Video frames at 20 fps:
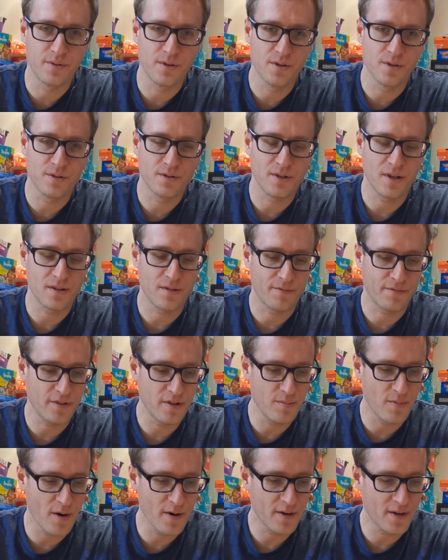years at the
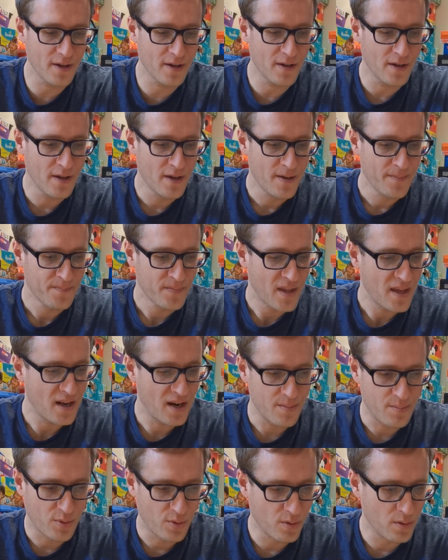flea market, and
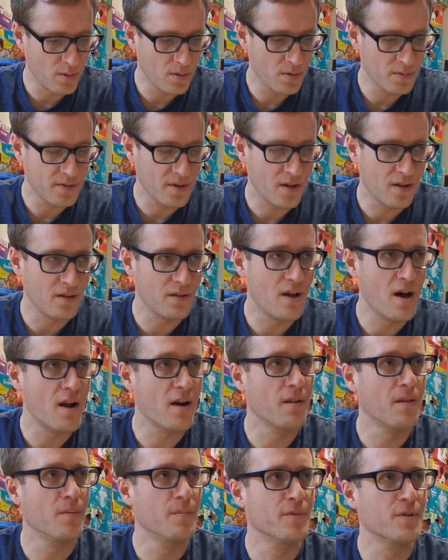I pulled a
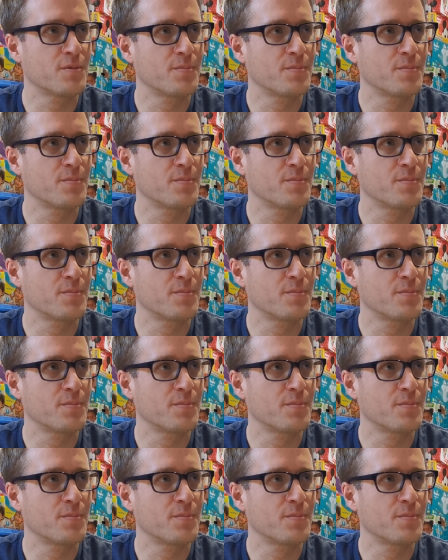lot of them.